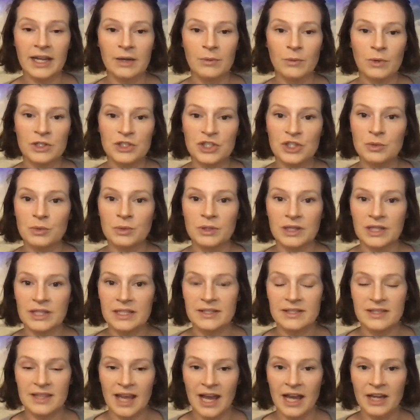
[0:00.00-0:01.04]
And once you
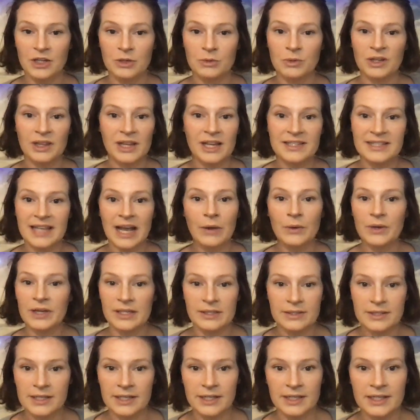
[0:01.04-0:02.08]
release that, you realize how
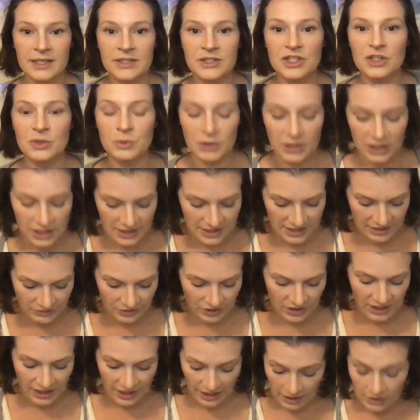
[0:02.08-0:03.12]
easy it is to release
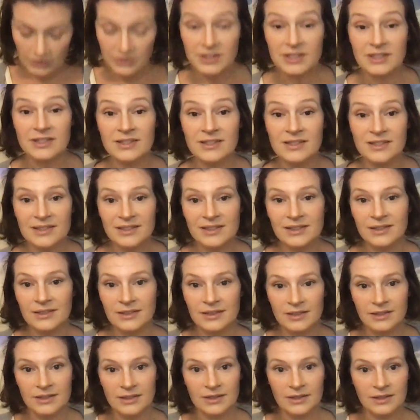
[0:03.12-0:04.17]
everything else.
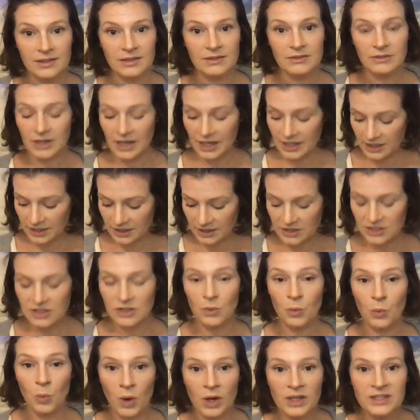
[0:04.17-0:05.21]
Right? It's the
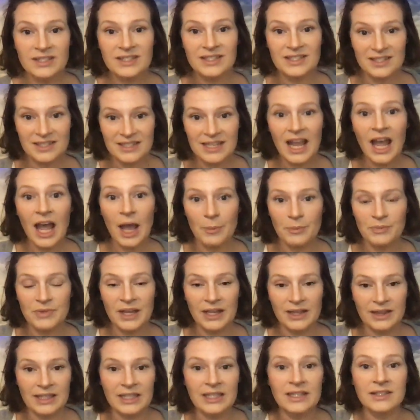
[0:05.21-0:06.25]
one step
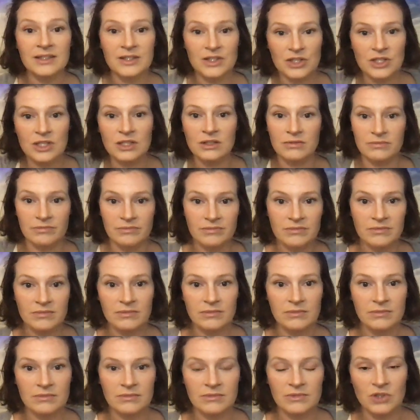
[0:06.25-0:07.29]
that leads to
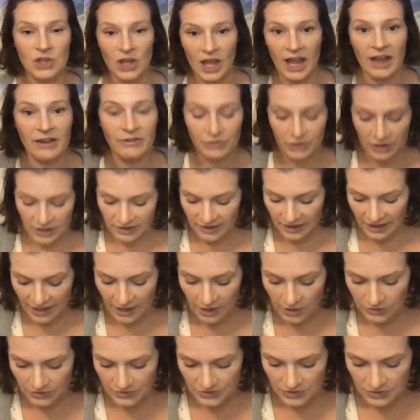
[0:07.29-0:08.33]
to everything
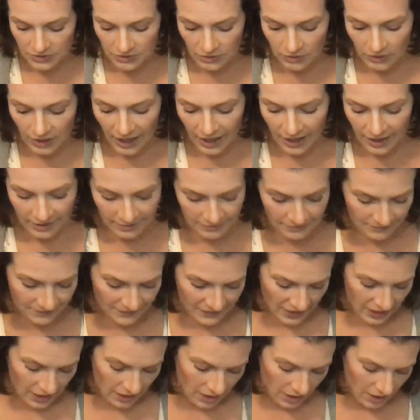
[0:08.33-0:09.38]
else. Okay,
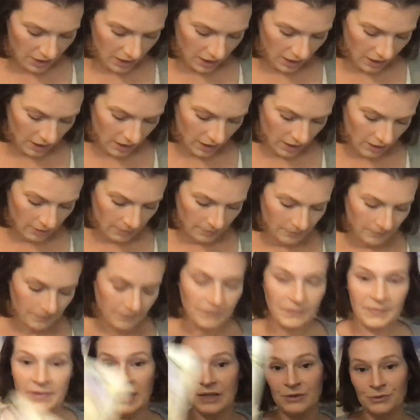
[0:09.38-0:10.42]
um,
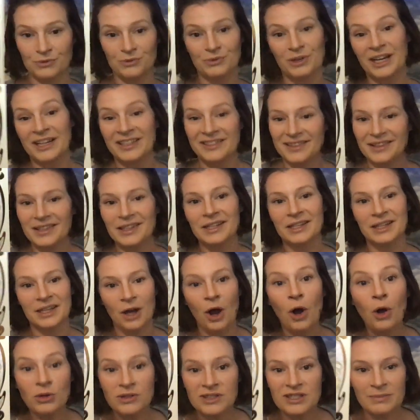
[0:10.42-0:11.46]
and and leading
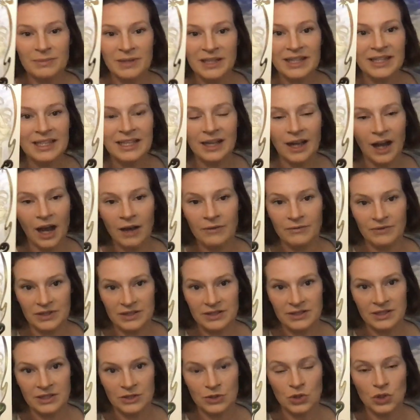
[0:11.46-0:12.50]
ultimately,
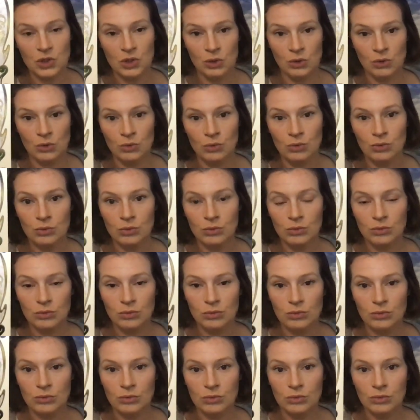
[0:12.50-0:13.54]
obviously, to
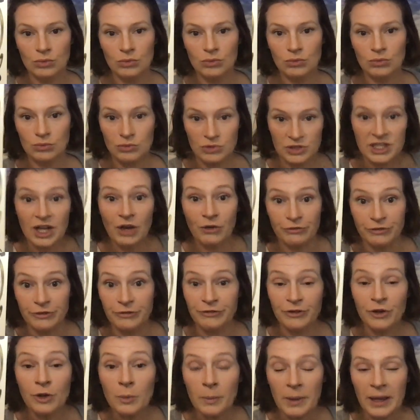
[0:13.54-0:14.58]
self
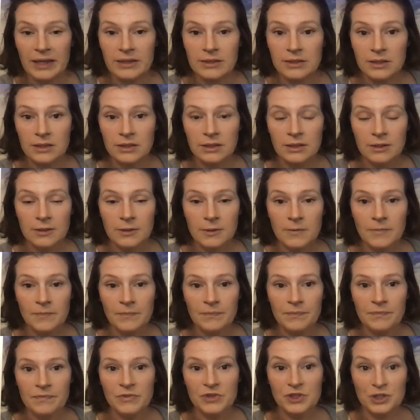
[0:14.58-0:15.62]
fulfillment
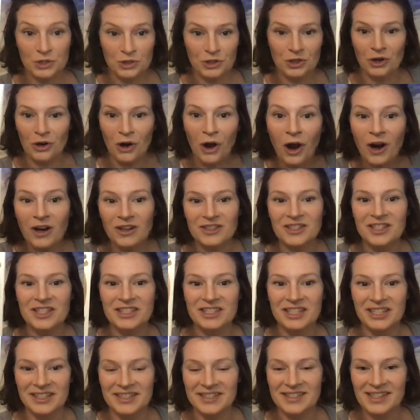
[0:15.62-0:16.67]
to your
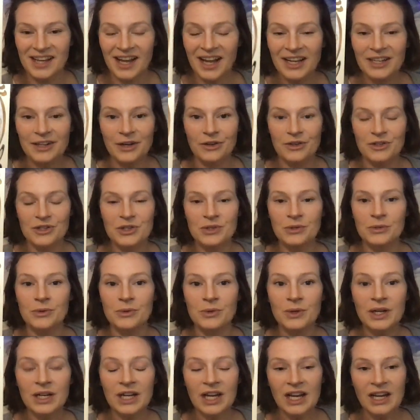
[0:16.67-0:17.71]
heart's desire,
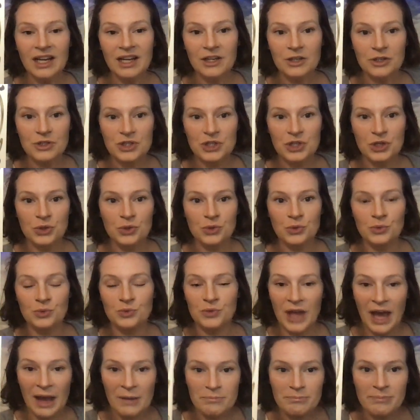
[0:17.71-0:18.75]
to to
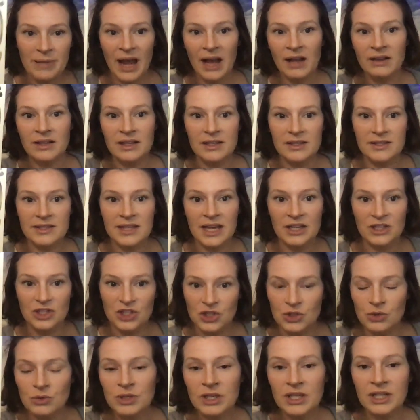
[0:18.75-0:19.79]
that balance, that
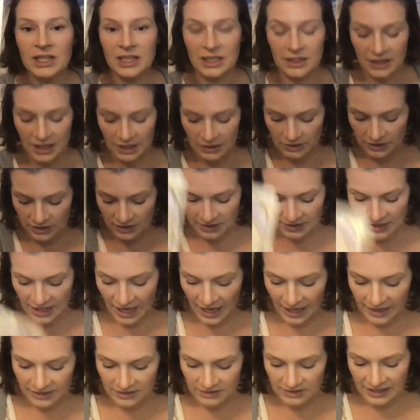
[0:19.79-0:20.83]
unity, that
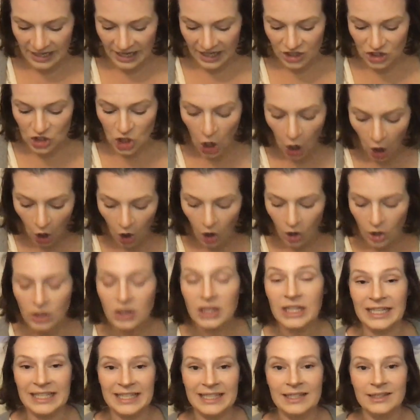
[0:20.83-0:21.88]
that that
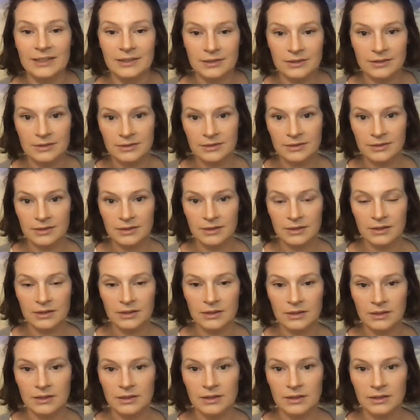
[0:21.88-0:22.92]
calling.
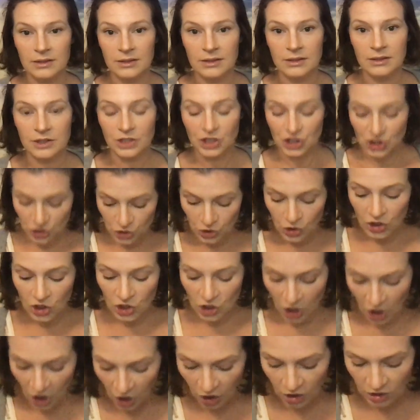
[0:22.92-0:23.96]
Your
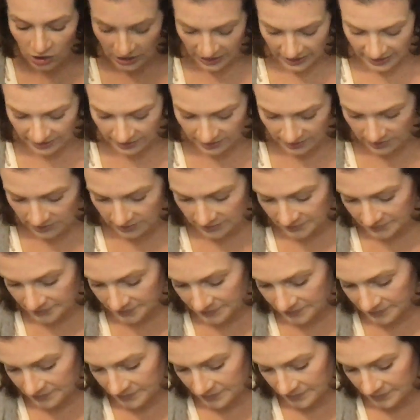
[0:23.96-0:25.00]
calling.
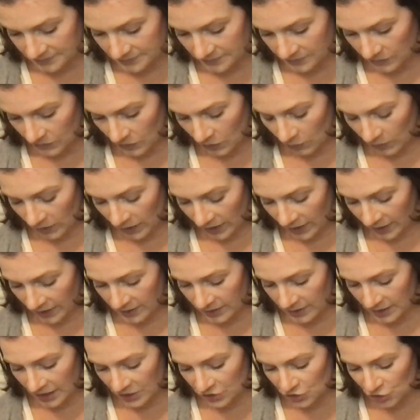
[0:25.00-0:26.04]
Okay?
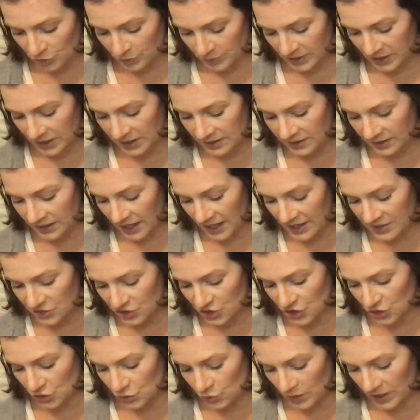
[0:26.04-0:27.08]
And you're being led
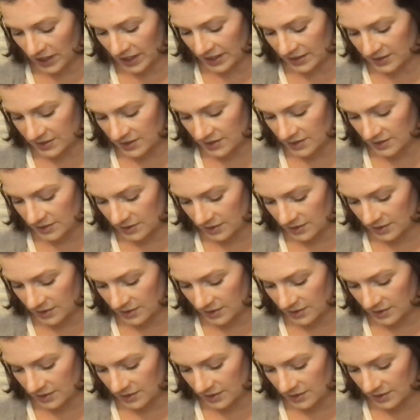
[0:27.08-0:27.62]
to it.